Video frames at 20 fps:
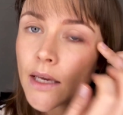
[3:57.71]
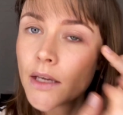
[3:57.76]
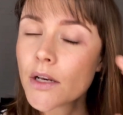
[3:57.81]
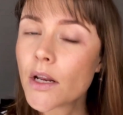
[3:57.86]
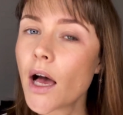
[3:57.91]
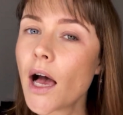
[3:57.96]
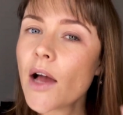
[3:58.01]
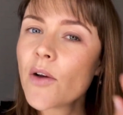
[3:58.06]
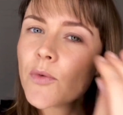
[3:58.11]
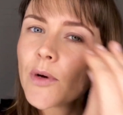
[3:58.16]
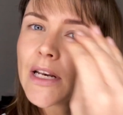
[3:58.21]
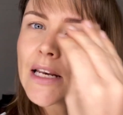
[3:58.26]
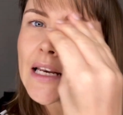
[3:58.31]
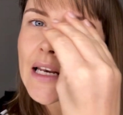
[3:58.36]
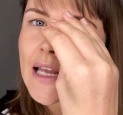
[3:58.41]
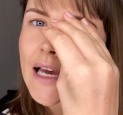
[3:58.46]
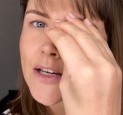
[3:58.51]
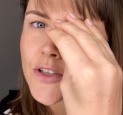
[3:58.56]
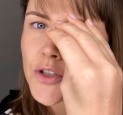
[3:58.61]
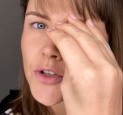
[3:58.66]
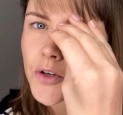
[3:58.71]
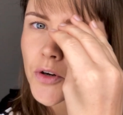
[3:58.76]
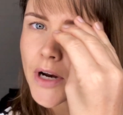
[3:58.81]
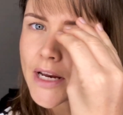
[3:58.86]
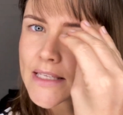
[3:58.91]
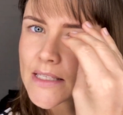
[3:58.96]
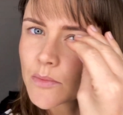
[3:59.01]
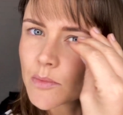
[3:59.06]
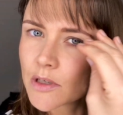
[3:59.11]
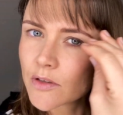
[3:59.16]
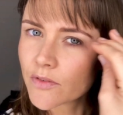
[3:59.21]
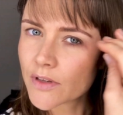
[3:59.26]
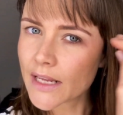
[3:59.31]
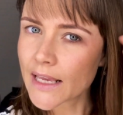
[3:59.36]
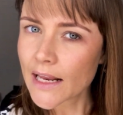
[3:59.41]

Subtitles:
Now I really like to create a bit of an